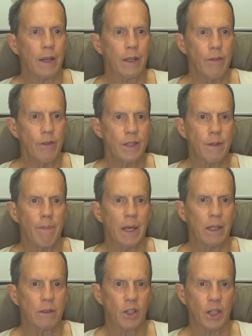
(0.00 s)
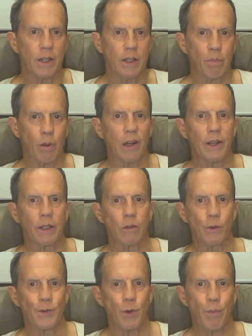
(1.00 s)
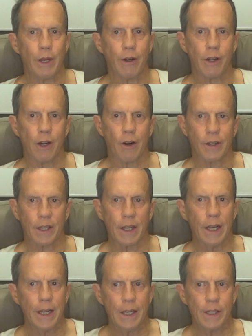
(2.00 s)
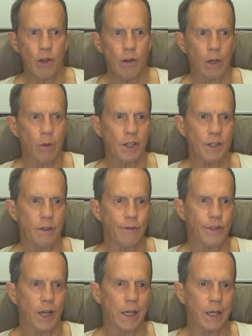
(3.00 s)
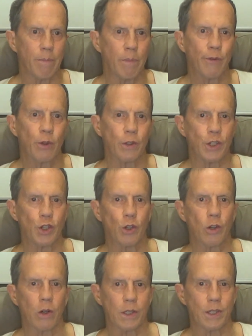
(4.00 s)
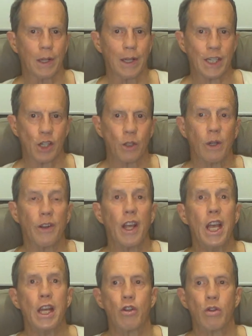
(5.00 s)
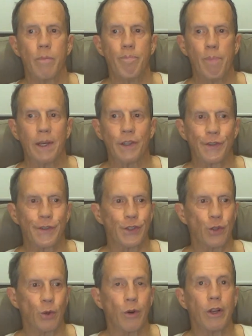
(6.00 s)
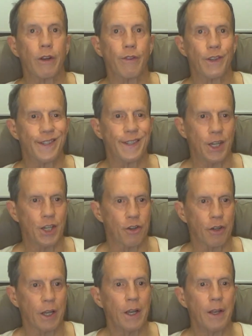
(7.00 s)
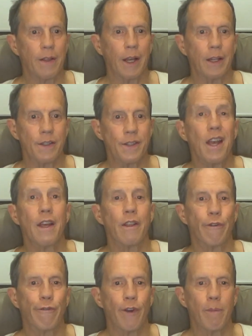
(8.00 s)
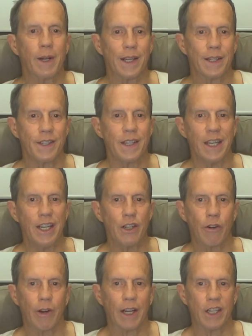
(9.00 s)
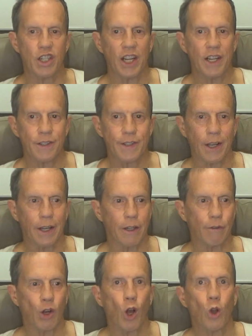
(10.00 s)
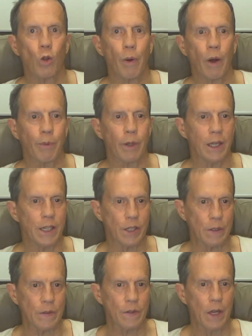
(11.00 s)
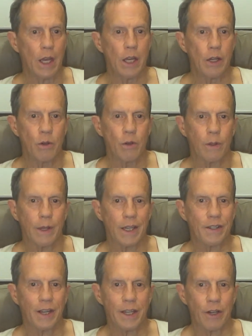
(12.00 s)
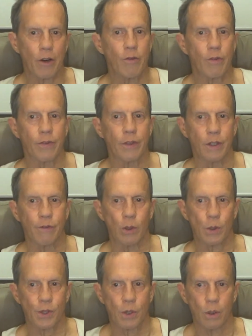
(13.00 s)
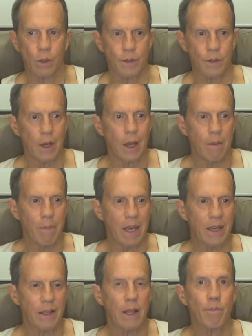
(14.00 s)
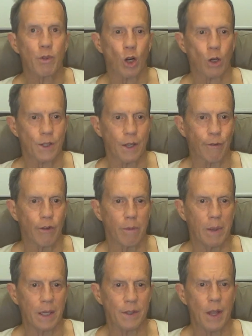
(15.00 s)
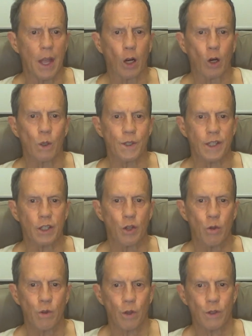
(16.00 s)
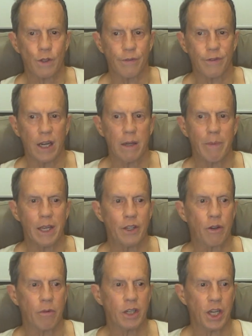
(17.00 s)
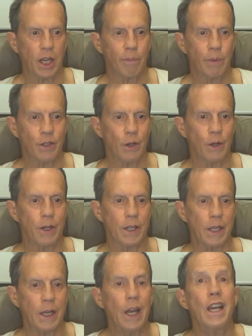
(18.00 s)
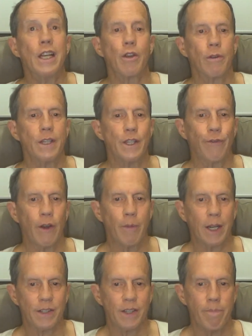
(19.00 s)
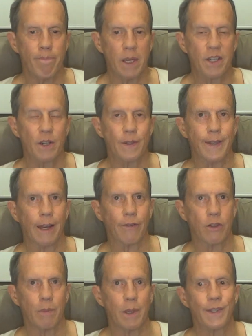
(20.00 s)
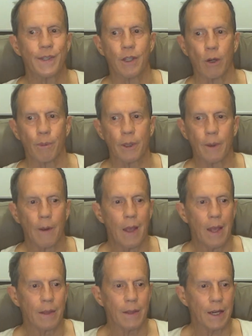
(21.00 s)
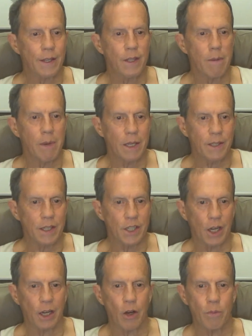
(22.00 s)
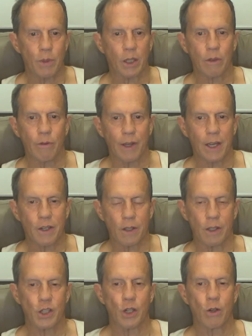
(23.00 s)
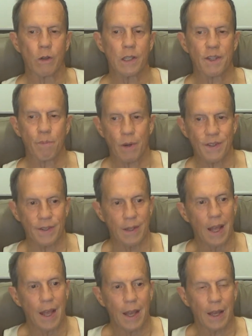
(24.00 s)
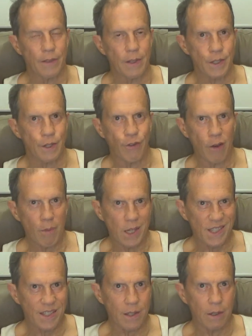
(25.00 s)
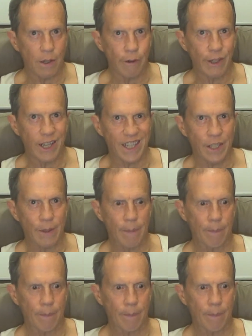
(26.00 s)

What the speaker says: Given this male gender political superiority, it's only a question of time before the journalists latch on to the biggest story of the century, that is, the feminazi indirect genocide of whole populations due to their takeover of the divorce courts, making them toxic for men, causing 2/3 of young men to reject paternity. So these feminazi bitches have to be stopped. That is the message I hope to convey to the journalists present at this feminist event.